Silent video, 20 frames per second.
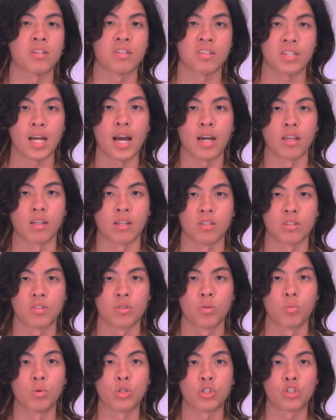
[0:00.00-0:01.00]

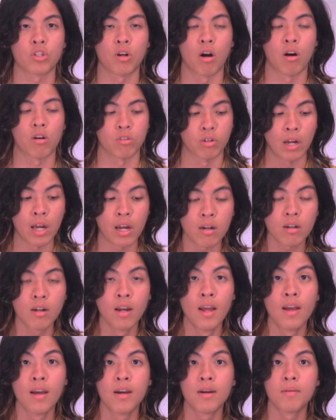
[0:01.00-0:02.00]
societies, which are
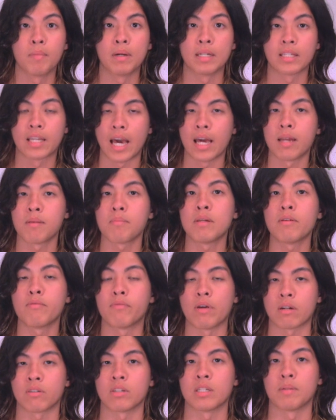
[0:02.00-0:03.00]
rare, but can be
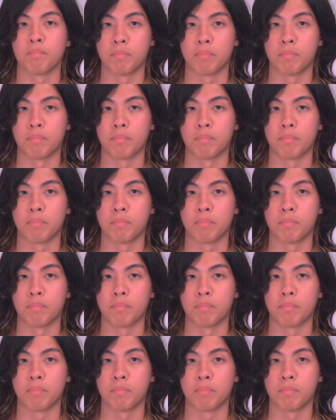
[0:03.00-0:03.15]
very